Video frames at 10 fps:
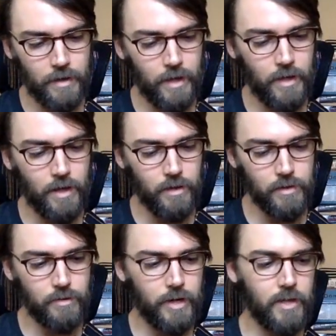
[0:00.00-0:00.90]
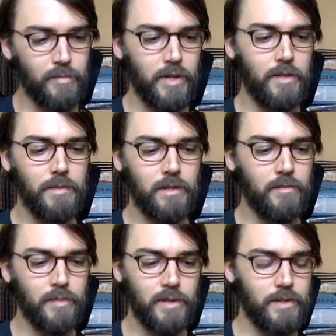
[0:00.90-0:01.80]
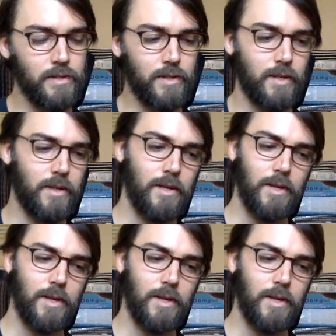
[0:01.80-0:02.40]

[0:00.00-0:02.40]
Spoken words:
and then also trying to play them in different places, like